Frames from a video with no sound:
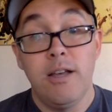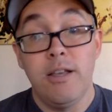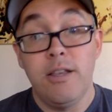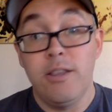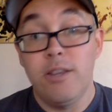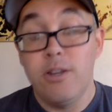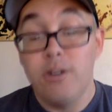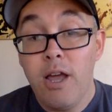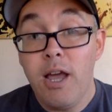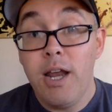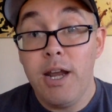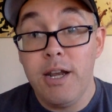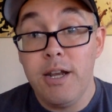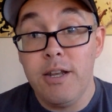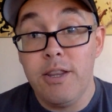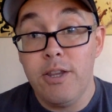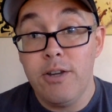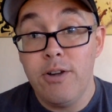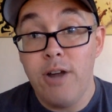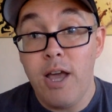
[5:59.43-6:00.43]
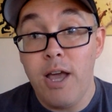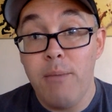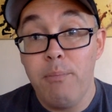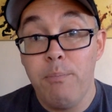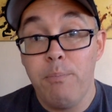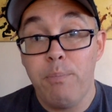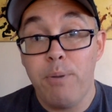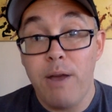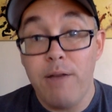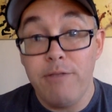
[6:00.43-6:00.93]
they're
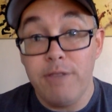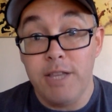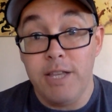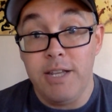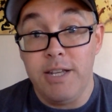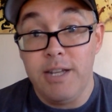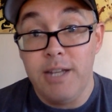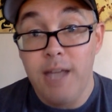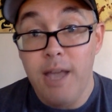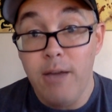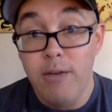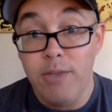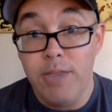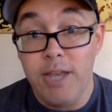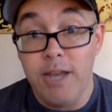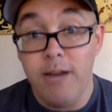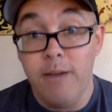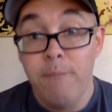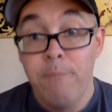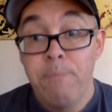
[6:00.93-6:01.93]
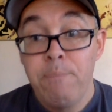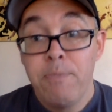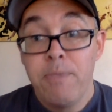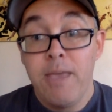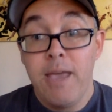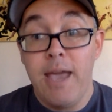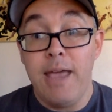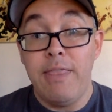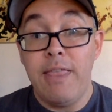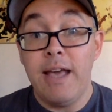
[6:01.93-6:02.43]
not prevalent out there.
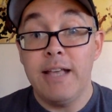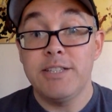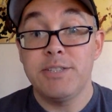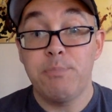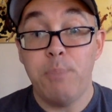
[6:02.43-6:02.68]
And that's